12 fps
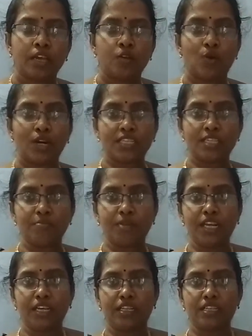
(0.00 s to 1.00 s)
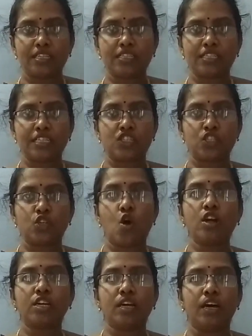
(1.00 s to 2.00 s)
What is the meaning in the sense? It is
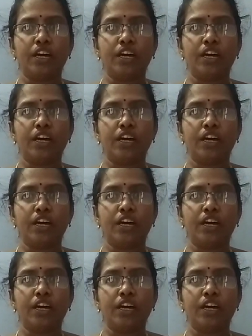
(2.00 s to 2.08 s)
not,